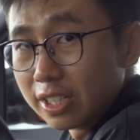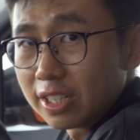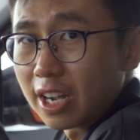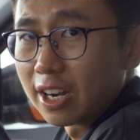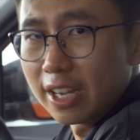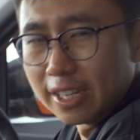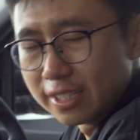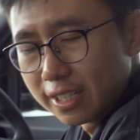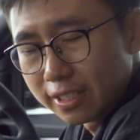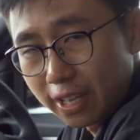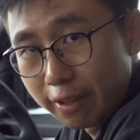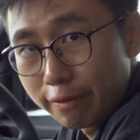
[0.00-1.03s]
this car is
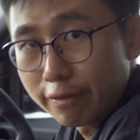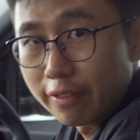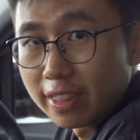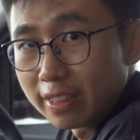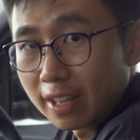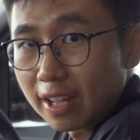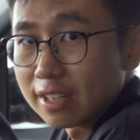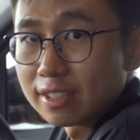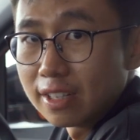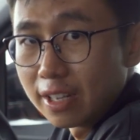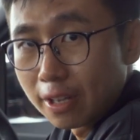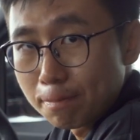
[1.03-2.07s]
just a
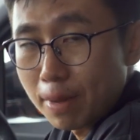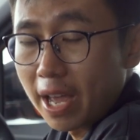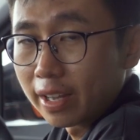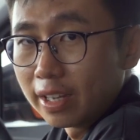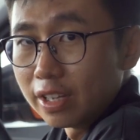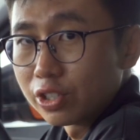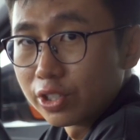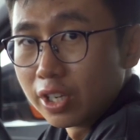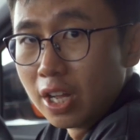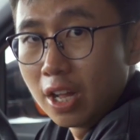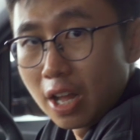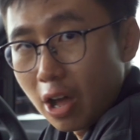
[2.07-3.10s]
fantastic package.
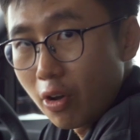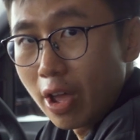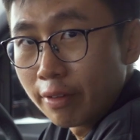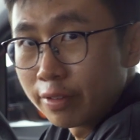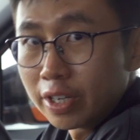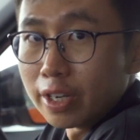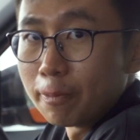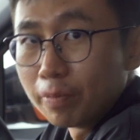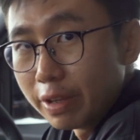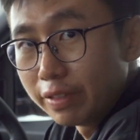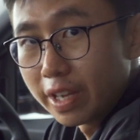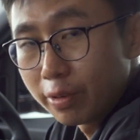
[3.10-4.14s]
However,
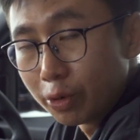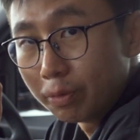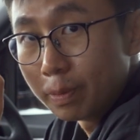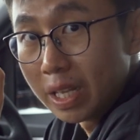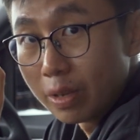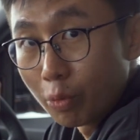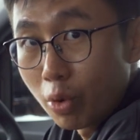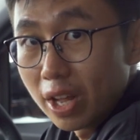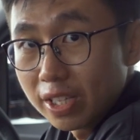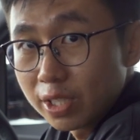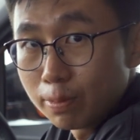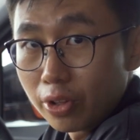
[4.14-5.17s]
if there would be
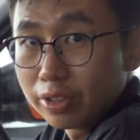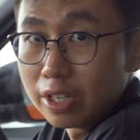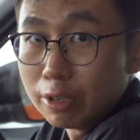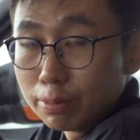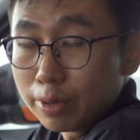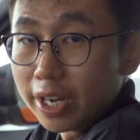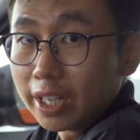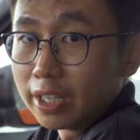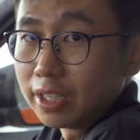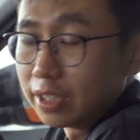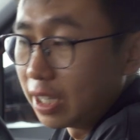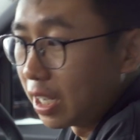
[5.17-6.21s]
one small deal
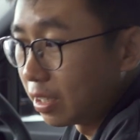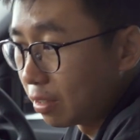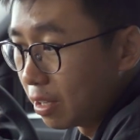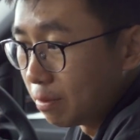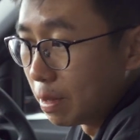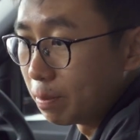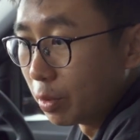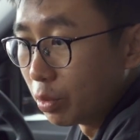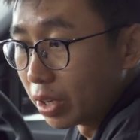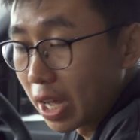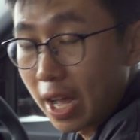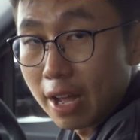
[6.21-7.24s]
breaker that people
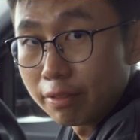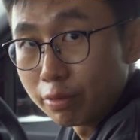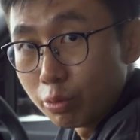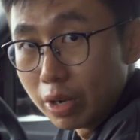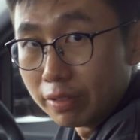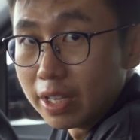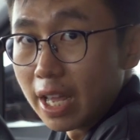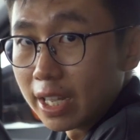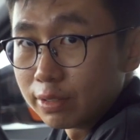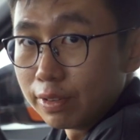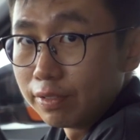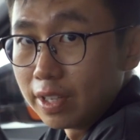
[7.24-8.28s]
would have with the
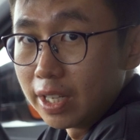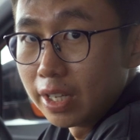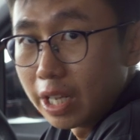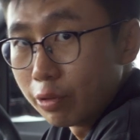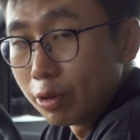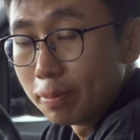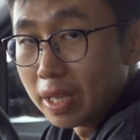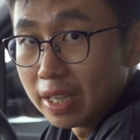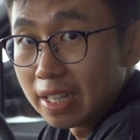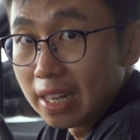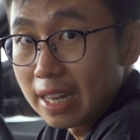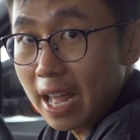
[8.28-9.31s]
X fifty, it would be
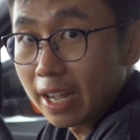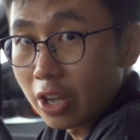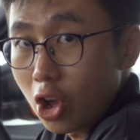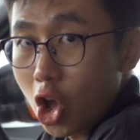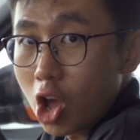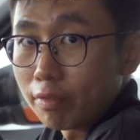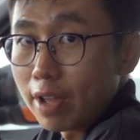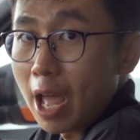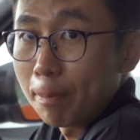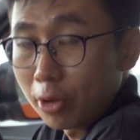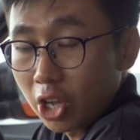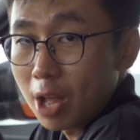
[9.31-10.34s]
the lack of
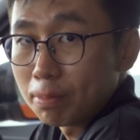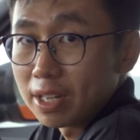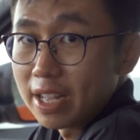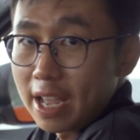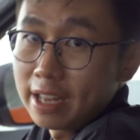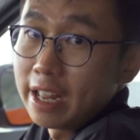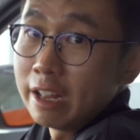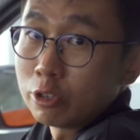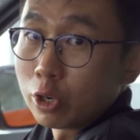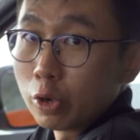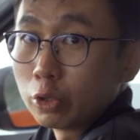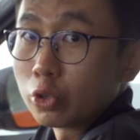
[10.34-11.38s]
Apple CarPlay and
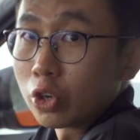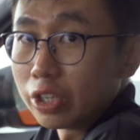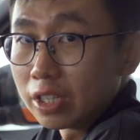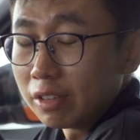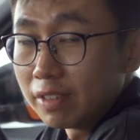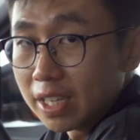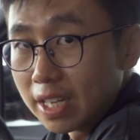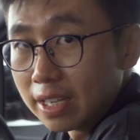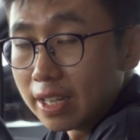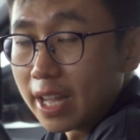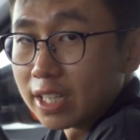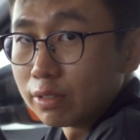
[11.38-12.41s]
Android Auto connectivity
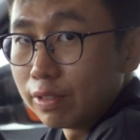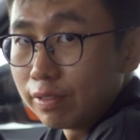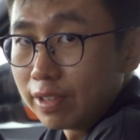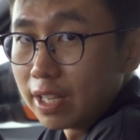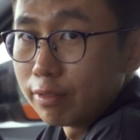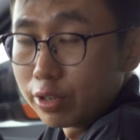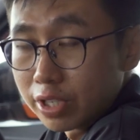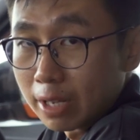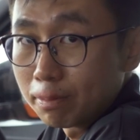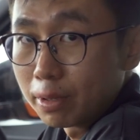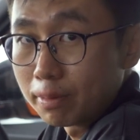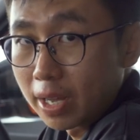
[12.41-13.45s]
in the X fifty. For
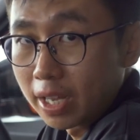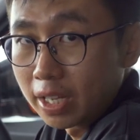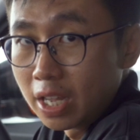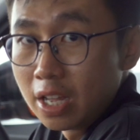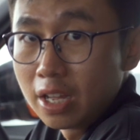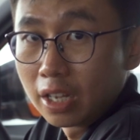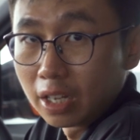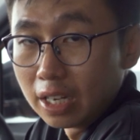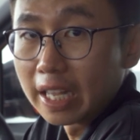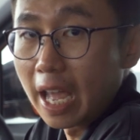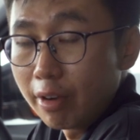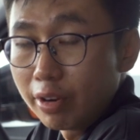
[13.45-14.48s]
example, my
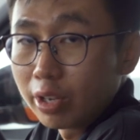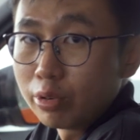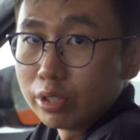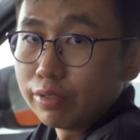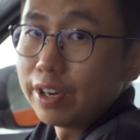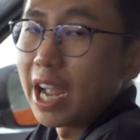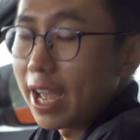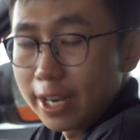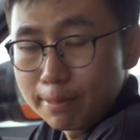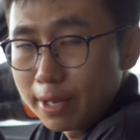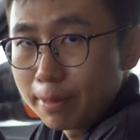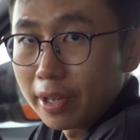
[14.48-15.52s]
colleague Eric, who is very
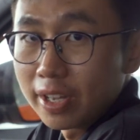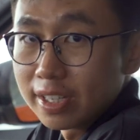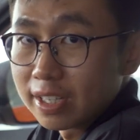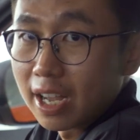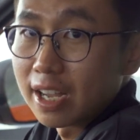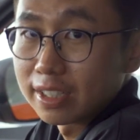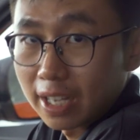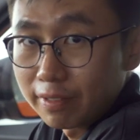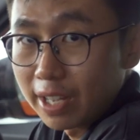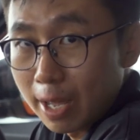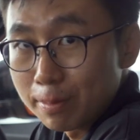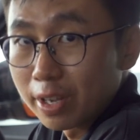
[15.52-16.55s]
adamant about his cars
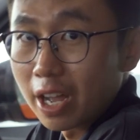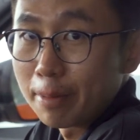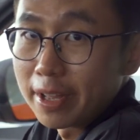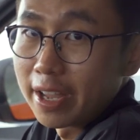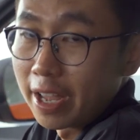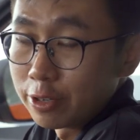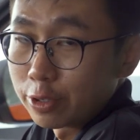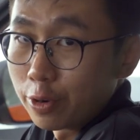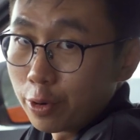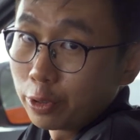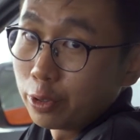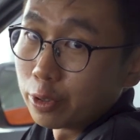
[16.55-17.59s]
having Apple CarPlay and
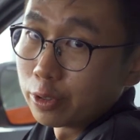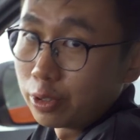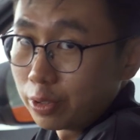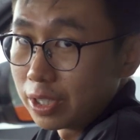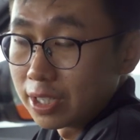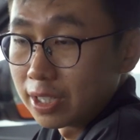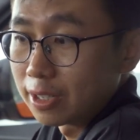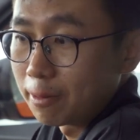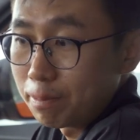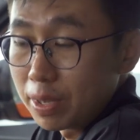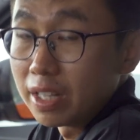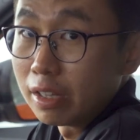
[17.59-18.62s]
Android Auto, so it's
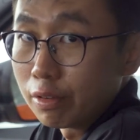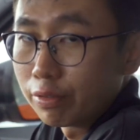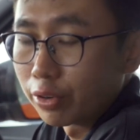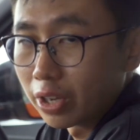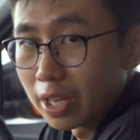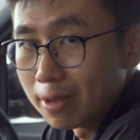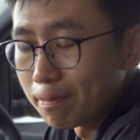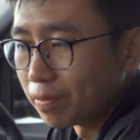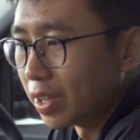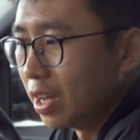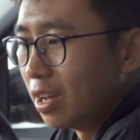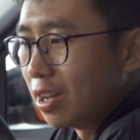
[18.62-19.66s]
a big deal for him.
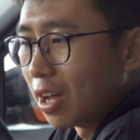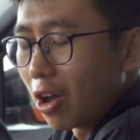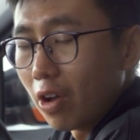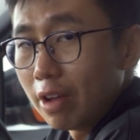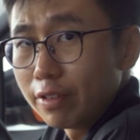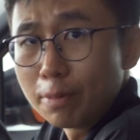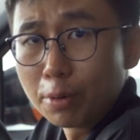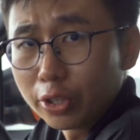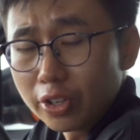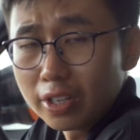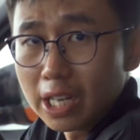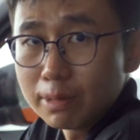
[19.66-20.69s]
However,
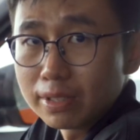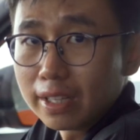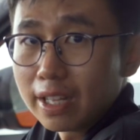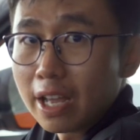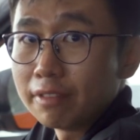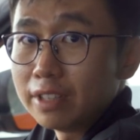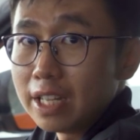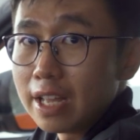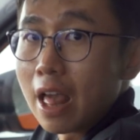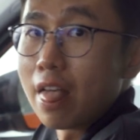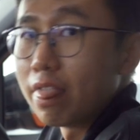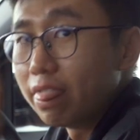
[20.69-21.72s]
Proton claims that they have the
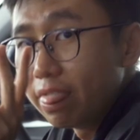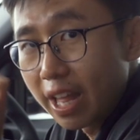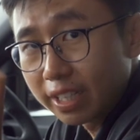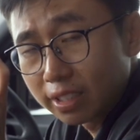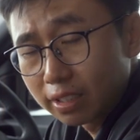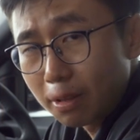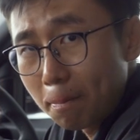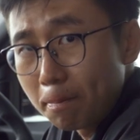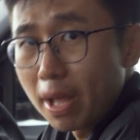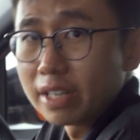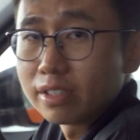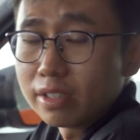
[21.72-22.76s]
next
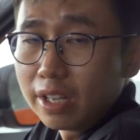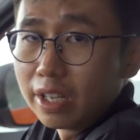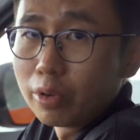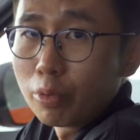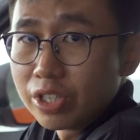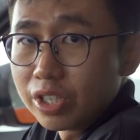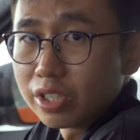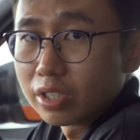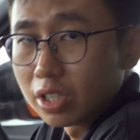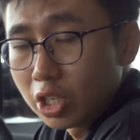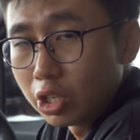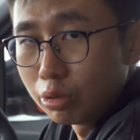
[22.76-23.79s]
best thing, which
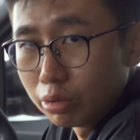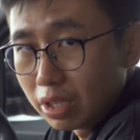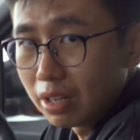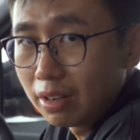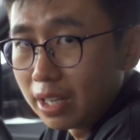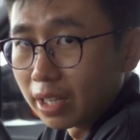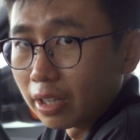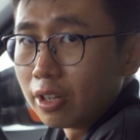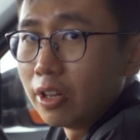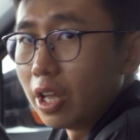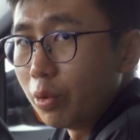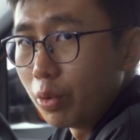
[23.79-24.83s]
is QDLink.
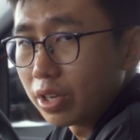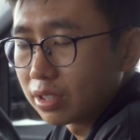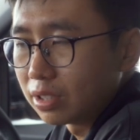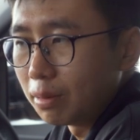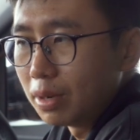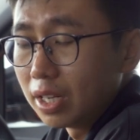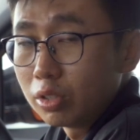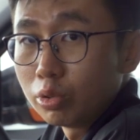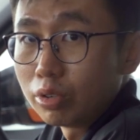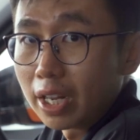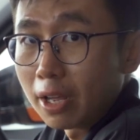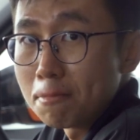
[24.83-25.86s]
It works similar
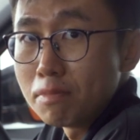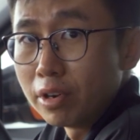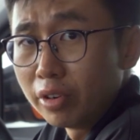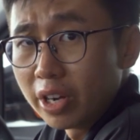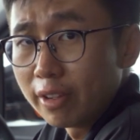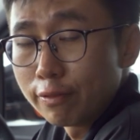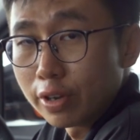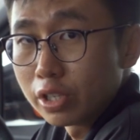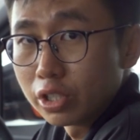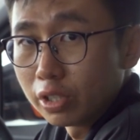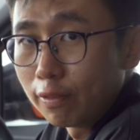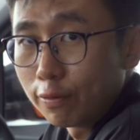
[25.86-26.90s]
to like a mirroring
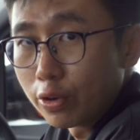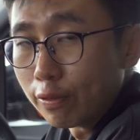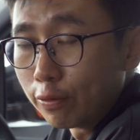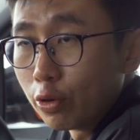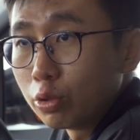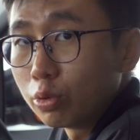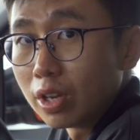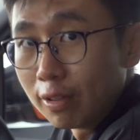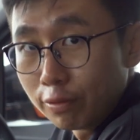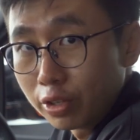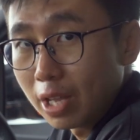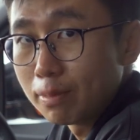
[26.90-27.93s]
function for your phone to the
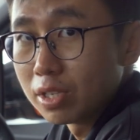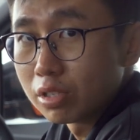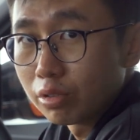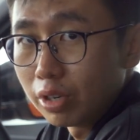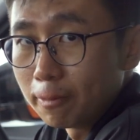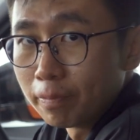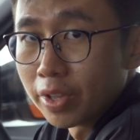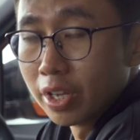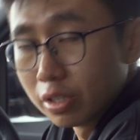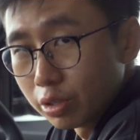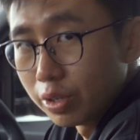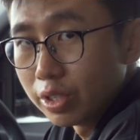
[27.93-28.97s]
infotainment screen.
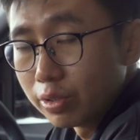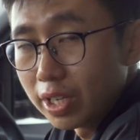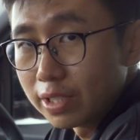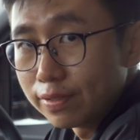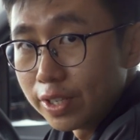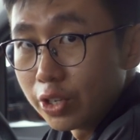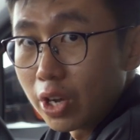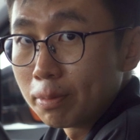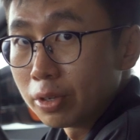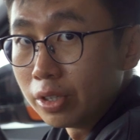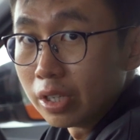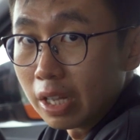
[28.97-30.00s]
So in today's video,
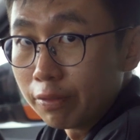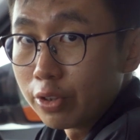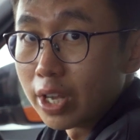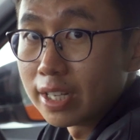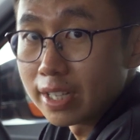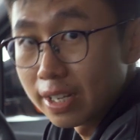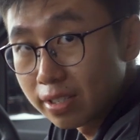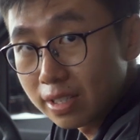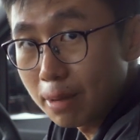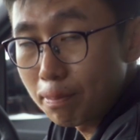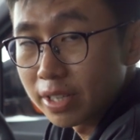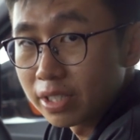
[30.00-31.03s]
I'm going to give you guys a
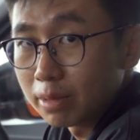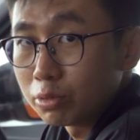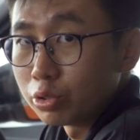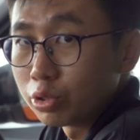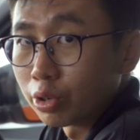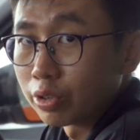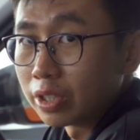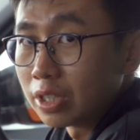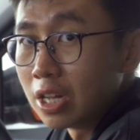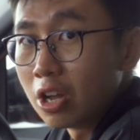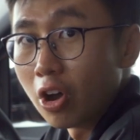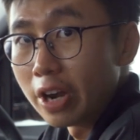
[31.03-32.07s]
step-by-step tutorial
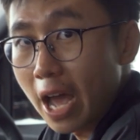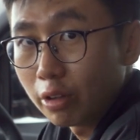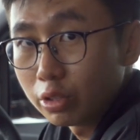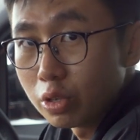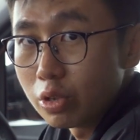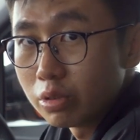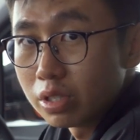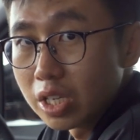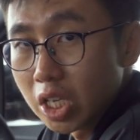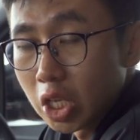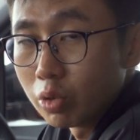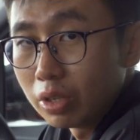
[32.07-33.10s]
on how to use
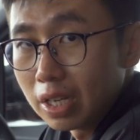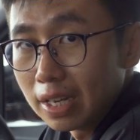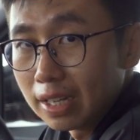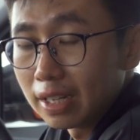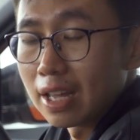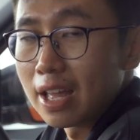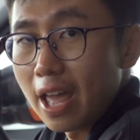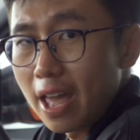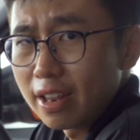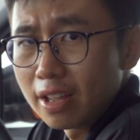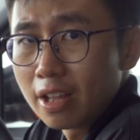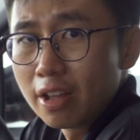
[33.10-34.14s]
the QDLink
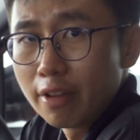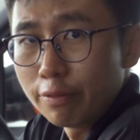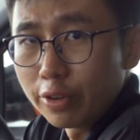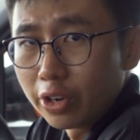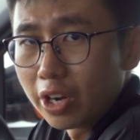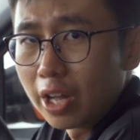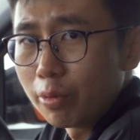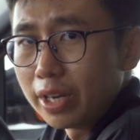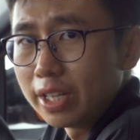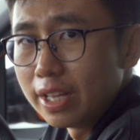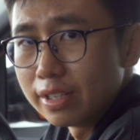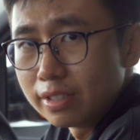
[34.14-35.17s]
and figure out
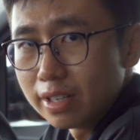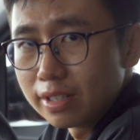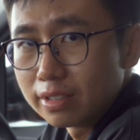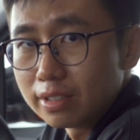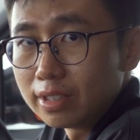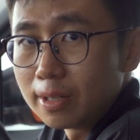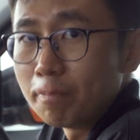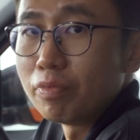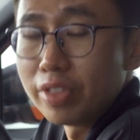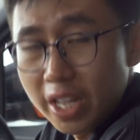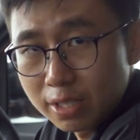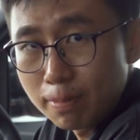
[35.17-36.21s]
whether is this the
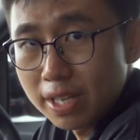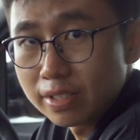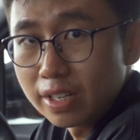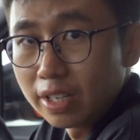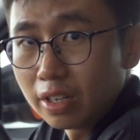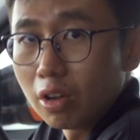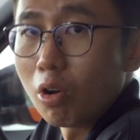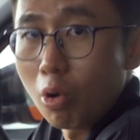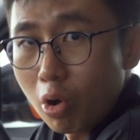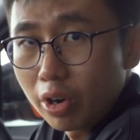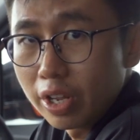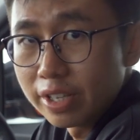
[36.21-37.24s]
next best thing
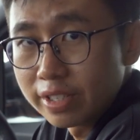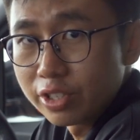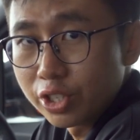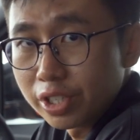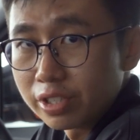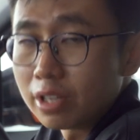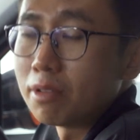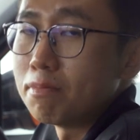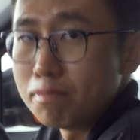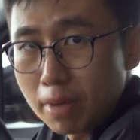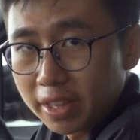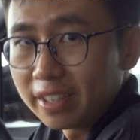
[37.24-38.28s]
or is it just
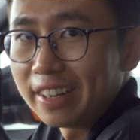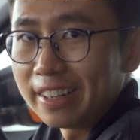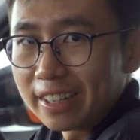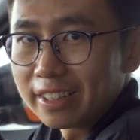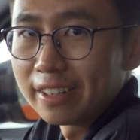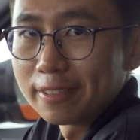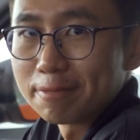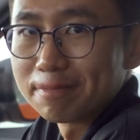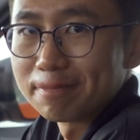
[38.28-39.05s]
better than nothing.